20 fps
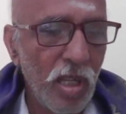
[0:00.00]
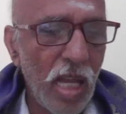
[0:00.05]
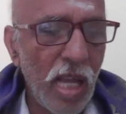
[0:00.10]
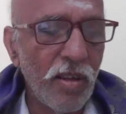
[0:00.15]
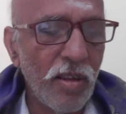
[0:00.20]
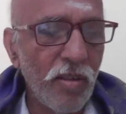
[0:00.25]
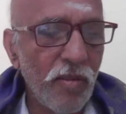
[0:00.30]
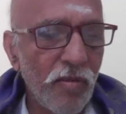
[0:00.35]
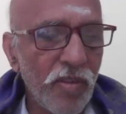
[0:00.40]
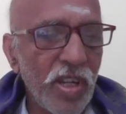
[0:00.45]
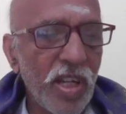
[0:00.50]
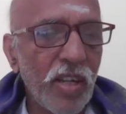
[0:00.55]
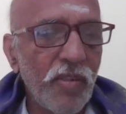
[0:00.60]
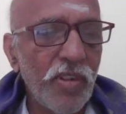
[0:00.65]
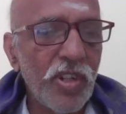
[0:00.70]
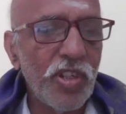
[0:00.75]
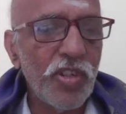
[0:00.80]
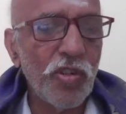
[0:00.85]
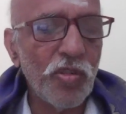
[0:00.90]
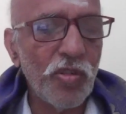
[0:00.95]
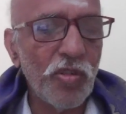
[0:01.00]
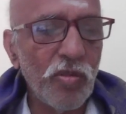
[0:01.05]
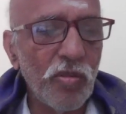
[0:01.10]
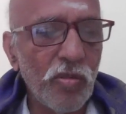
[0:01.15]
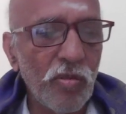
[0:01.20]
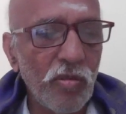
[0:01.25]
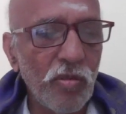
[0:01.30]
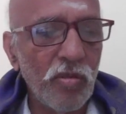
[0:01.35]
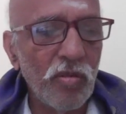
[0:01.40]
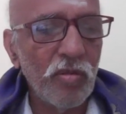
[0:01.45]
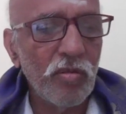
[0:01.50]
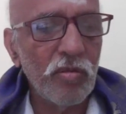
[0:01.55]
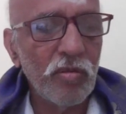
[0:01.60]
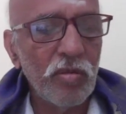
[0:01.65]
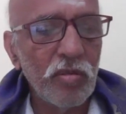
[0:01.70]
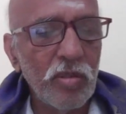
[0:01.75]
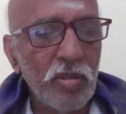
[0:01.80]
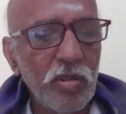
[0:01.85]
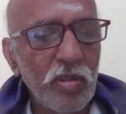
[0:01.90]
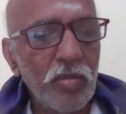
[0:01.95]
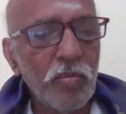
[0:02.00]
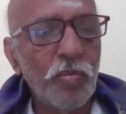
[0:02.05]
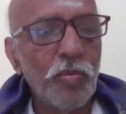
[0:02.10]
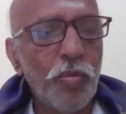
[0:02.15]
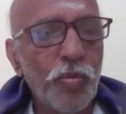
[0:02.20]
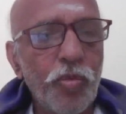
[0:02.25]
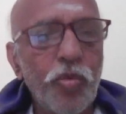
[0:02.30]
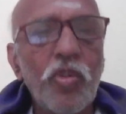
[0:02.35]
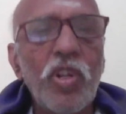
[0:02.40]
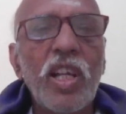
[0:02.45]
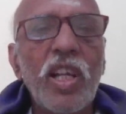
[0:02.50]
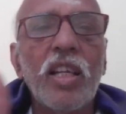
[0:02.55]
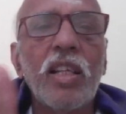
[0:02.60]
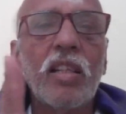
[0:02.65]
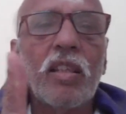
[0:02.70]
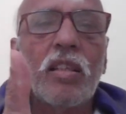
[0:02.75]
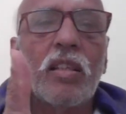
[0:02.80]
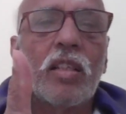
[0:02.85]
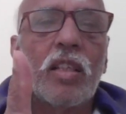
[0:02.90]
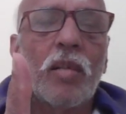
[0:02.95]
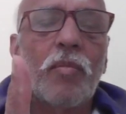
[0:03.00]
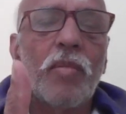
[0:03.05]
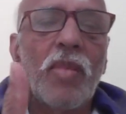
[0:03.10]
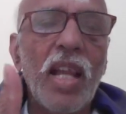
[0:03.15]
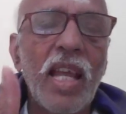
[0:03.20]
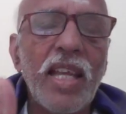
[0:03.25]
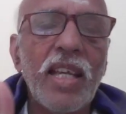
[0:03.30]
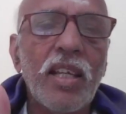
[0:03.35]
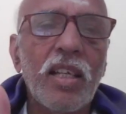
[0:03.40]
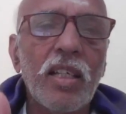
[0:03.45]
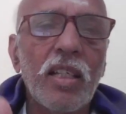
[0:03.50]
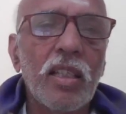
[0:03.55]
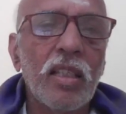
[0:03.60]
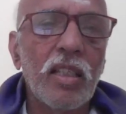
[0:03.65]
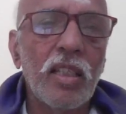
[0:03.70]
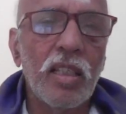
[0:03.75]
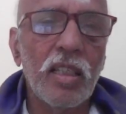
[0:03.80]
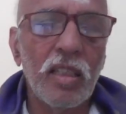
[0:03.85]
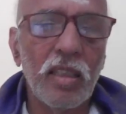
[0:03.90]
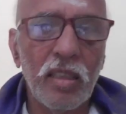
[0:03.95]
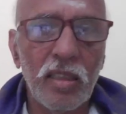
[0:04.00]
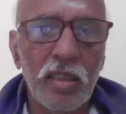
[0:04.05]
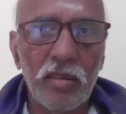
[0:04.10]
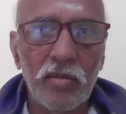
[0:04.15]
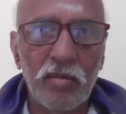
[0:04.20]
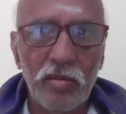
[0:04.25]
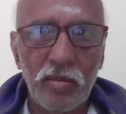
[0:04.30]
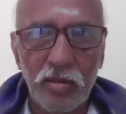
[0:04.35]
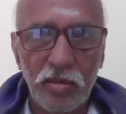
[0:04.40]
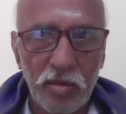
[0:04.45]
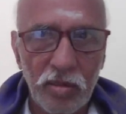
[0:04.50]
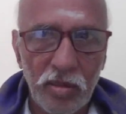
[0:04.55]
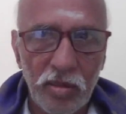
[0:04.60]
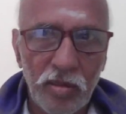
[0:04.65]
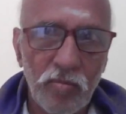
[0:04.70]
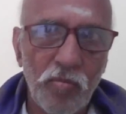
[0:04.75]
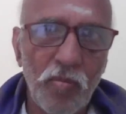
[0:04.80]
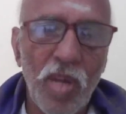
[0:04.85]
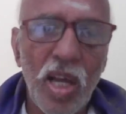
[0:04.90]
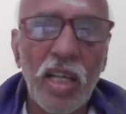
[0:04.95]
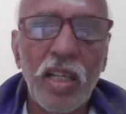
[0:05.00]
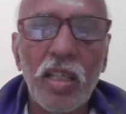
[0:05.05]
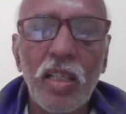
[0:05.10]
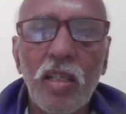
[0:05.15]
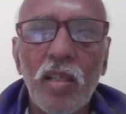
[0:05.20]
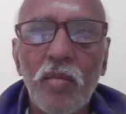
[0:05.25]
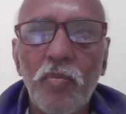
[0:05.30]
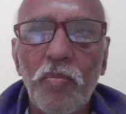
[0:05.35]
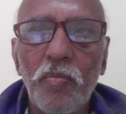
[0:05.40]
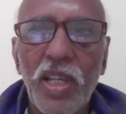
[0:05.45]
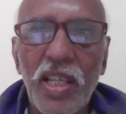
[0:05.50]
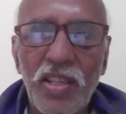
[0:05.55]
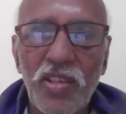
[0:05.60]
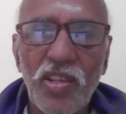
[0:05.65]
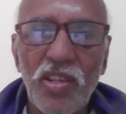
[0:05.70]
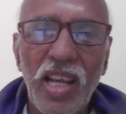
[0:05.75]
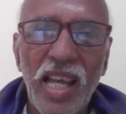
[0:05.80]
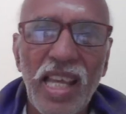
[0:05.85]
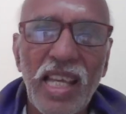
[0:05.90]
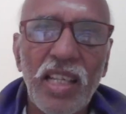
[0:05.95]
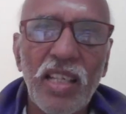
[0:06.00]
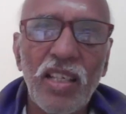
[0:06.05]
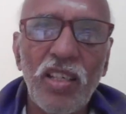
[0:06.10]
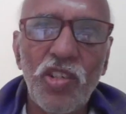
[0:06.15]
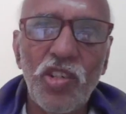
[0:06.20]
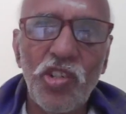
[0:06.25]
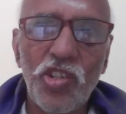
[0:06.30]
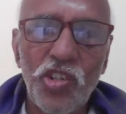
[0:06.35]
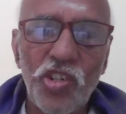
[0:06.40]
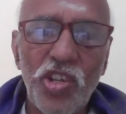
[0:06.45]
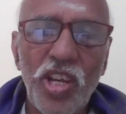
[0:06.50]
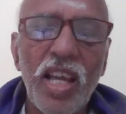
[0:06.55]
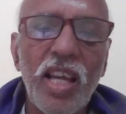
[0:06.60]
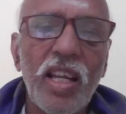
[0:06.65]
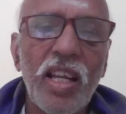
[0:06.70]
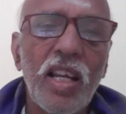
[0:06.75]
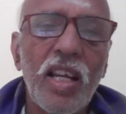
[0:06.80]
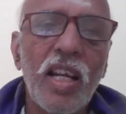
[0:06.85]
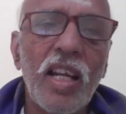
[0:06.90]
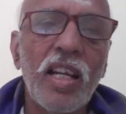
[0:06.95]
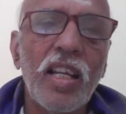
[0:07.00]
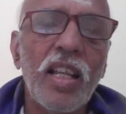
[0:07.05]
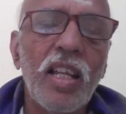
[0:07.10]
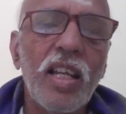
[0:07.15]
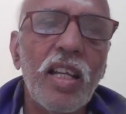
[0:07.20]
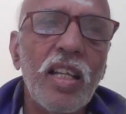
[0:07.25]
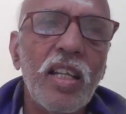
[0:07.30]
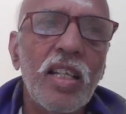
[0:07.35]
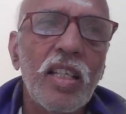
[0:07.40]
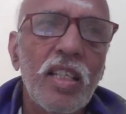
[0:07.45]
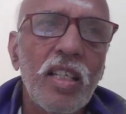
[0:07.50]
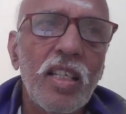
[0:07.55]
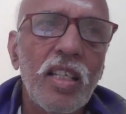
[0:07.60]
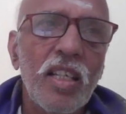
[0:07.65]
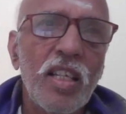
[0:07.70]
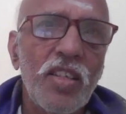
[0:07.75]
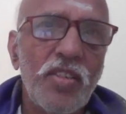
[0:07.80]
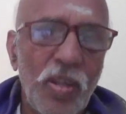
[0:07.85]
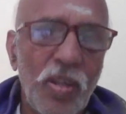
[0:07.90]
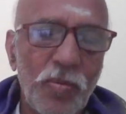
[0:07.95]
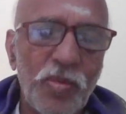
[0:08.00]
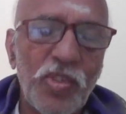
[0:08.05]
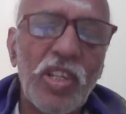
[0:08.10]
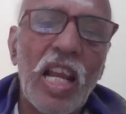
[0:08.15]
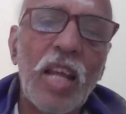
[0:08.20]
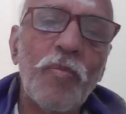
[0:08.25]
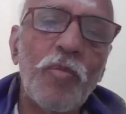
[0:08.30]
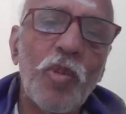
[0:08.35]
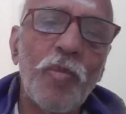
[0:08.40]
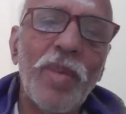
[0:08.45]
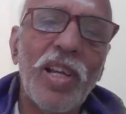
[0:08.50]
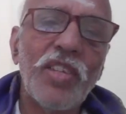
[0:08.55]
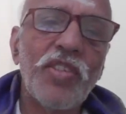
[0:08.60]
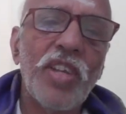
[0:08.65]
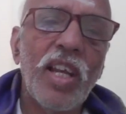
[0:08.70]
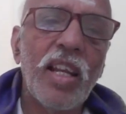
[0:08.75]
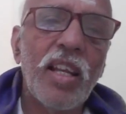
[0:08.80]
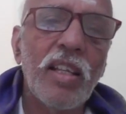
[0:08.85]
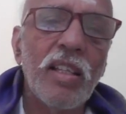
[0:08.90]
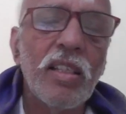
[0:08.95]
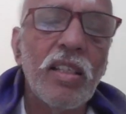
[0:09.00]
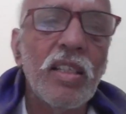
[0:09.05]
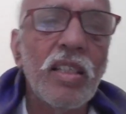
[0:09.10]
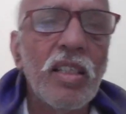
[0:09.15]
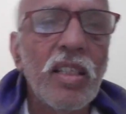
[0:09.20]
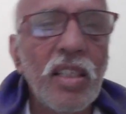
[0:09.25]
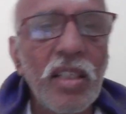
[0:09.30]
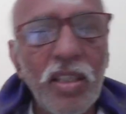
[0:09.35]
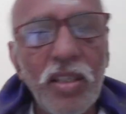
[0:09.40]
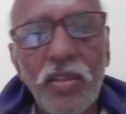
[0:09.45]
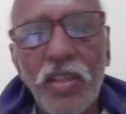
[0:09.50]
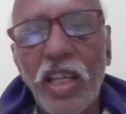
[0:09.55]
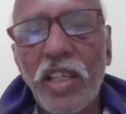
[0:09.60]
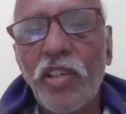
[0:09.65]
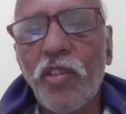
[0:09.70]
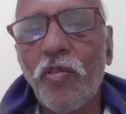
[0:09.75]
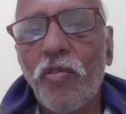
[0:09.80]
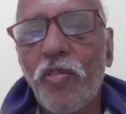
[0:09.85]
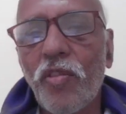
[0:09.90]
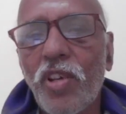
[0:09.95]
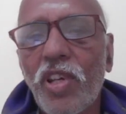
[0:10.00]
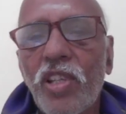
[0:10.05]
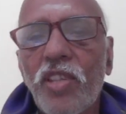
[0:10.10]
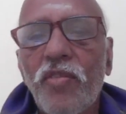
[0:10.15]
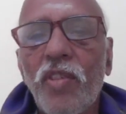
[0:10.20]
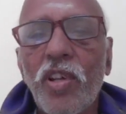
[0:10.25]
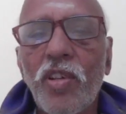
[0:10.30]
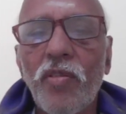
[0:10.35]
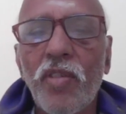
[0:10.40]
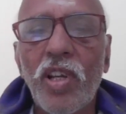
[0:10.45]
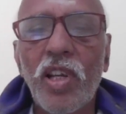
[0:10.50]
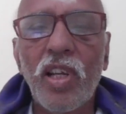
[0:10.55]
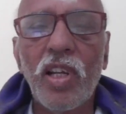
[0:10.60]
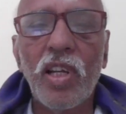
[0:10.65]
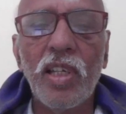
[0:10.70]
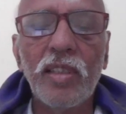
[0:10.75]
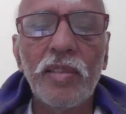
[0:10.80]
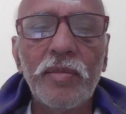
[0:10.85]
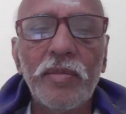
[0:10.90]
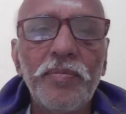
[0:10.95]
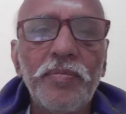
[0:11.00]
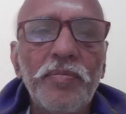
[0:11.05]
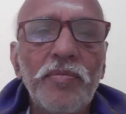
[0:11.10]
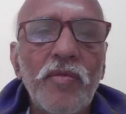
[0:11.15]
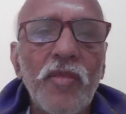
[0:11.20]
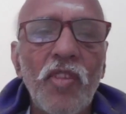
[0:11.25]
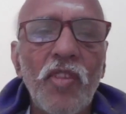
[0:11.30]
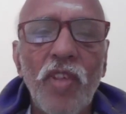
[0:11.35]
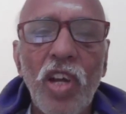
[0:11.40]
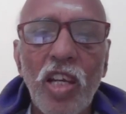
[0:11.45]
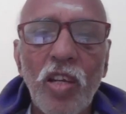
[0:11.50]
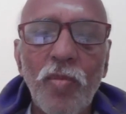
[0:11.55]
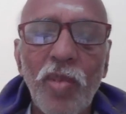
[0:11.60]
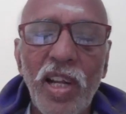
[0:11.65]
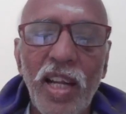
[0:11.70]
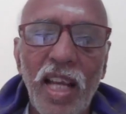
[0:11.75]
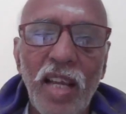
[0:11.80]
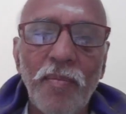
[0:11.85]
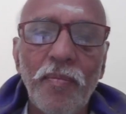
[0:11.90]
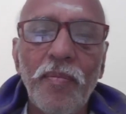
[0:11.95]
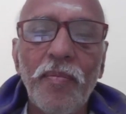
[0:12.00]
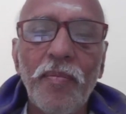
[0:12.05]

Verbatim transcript: We request you to put a thumb like mark. Please like, share, and then subscribe to my channel. Thank you, viewers, for your valuable time.